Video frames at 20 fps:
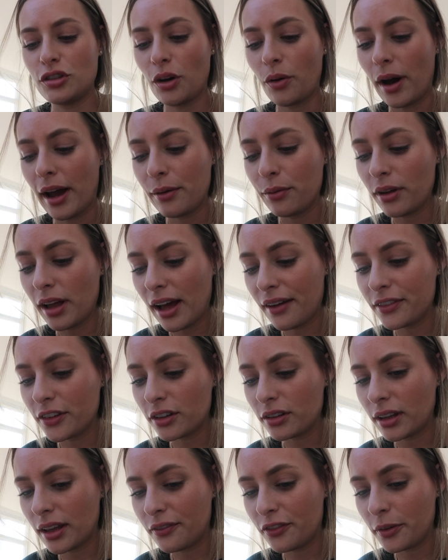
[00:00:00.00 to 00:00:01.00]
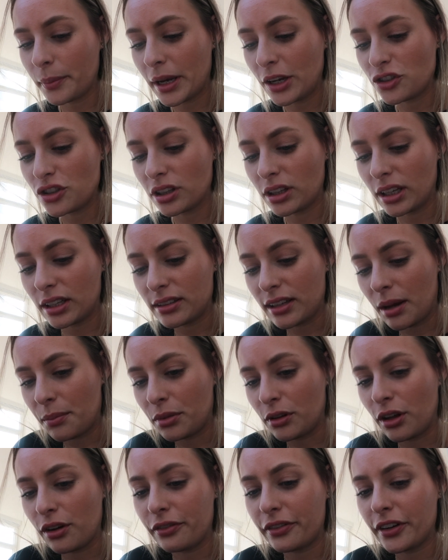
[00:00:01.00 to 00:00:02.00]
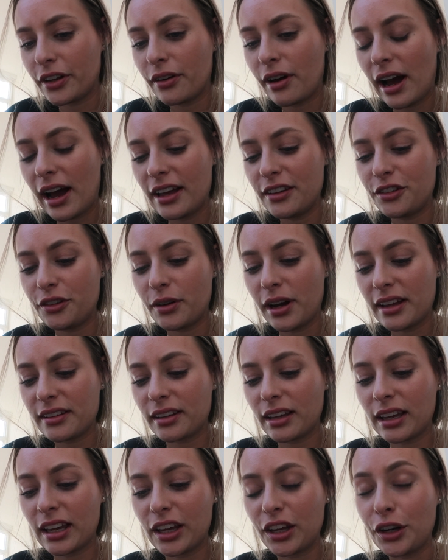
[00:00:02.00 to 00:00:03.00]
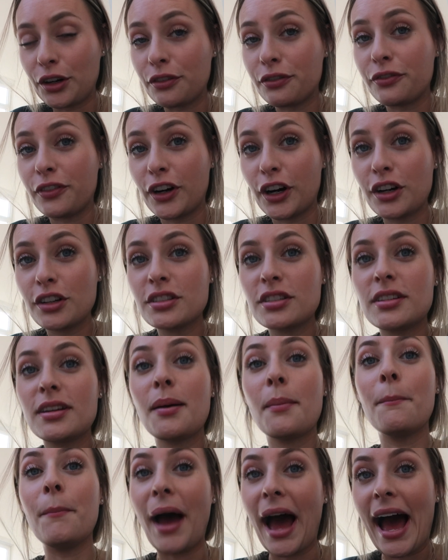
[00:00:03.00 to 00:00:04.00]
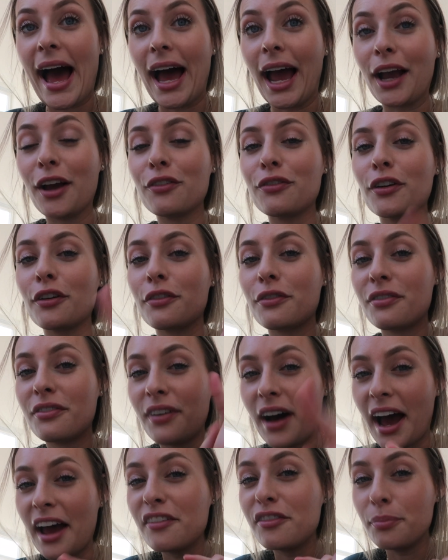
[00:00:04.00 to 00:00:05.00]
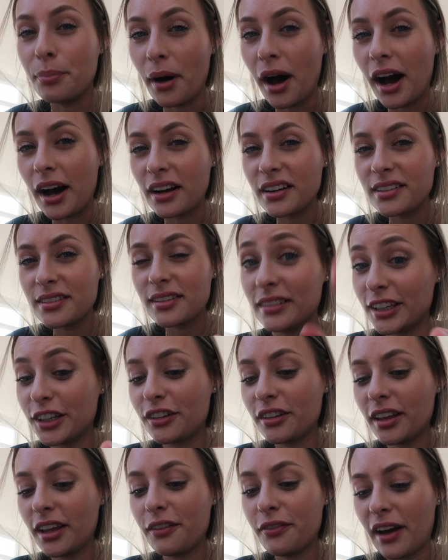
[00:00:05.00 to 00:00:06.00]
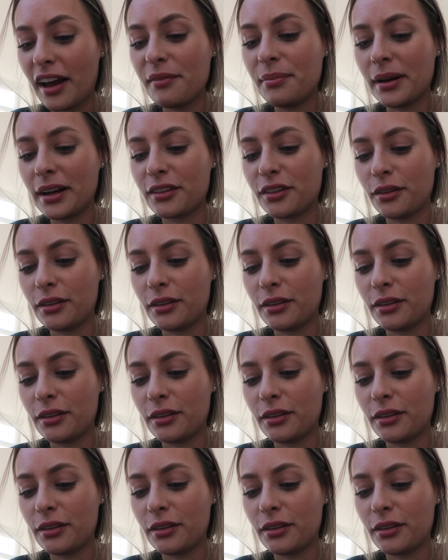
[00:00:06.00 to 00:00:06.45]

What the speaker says: So I will have their information linked down below for you guys. You guys can get your first bag for $5, literally $5